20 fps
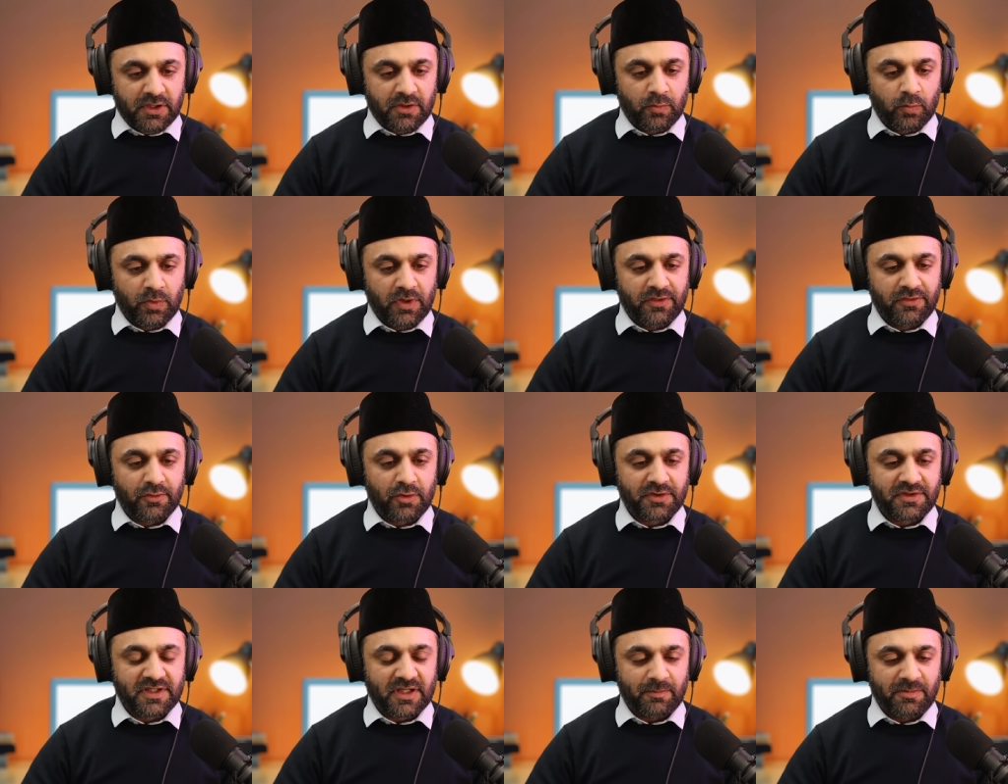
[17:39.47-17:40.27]
We
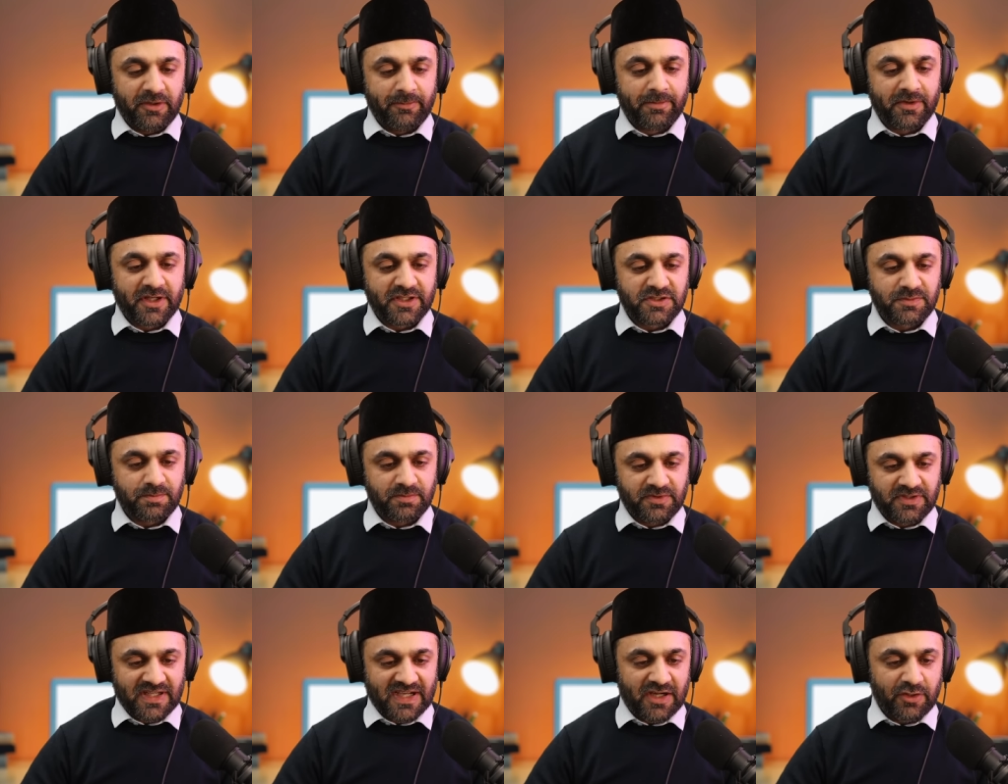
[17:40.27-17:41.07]
thought that people are
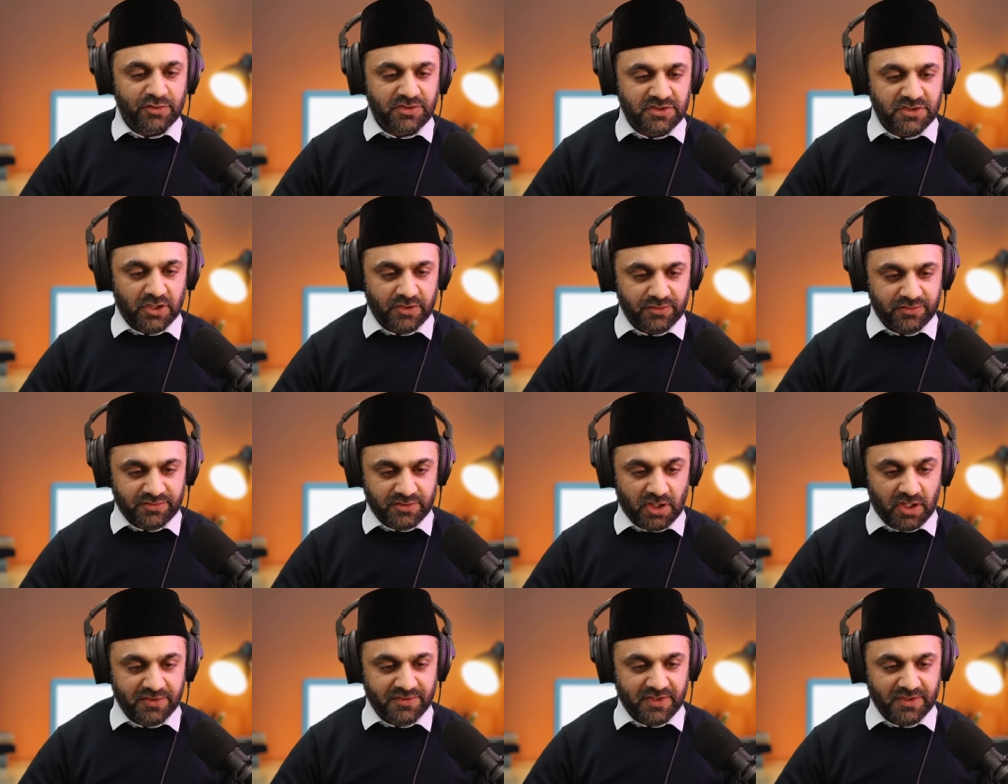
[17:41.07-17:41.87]
now
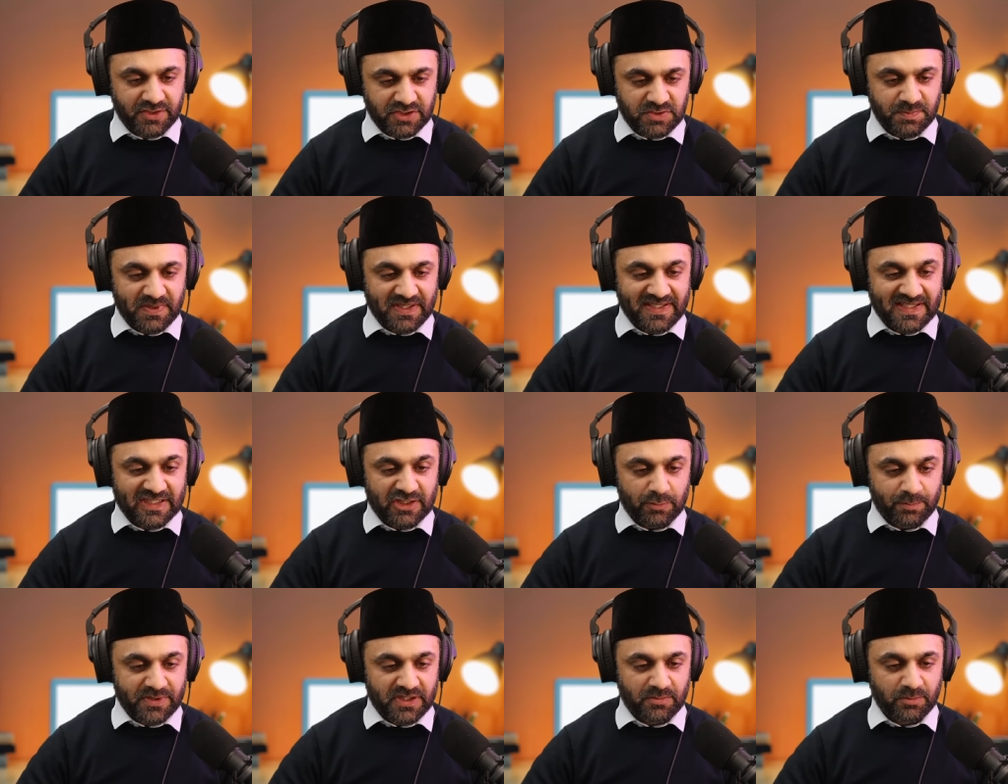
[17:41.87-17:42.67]
starting to speak
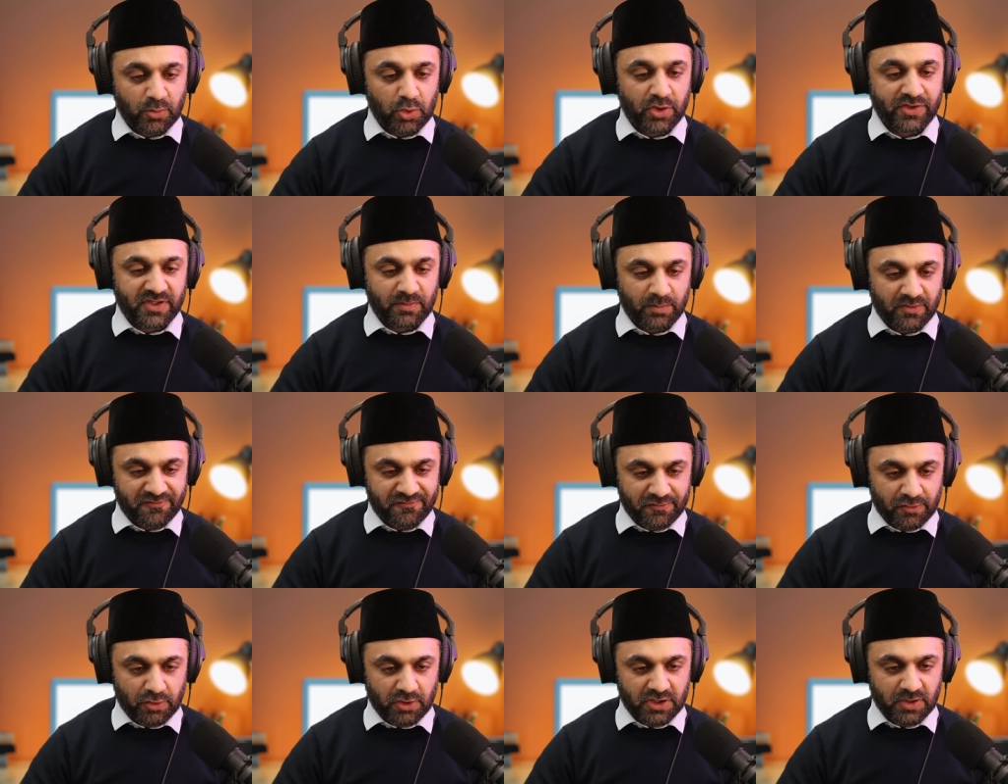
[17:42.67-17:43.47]
out a bit more than
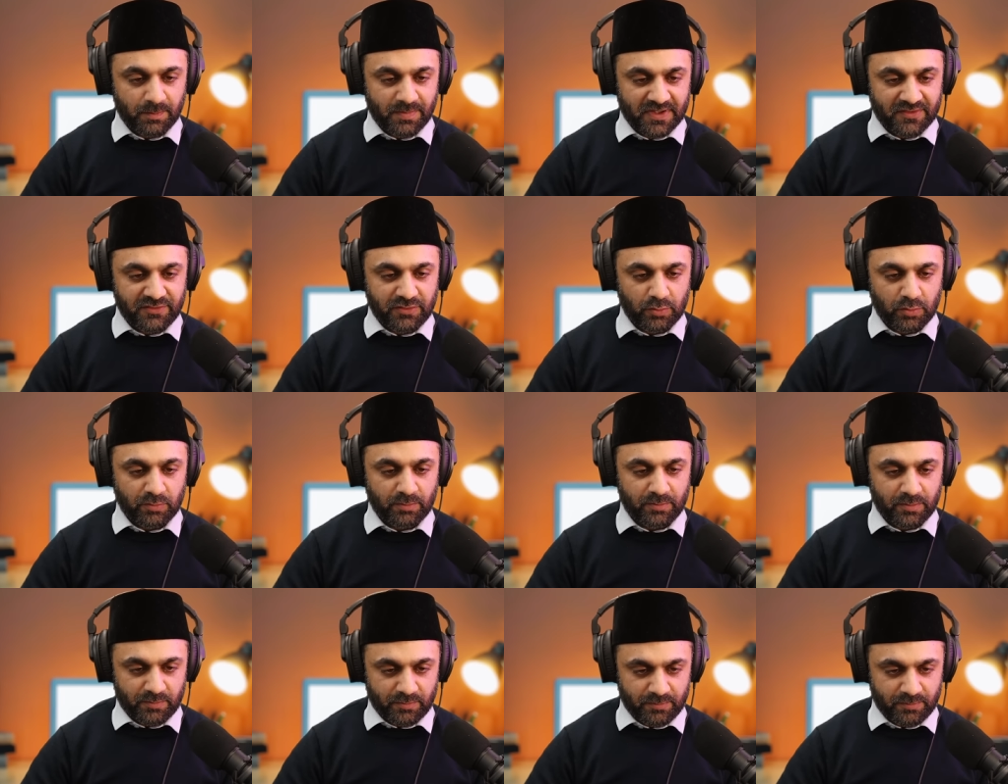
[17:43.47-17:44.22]
before compared to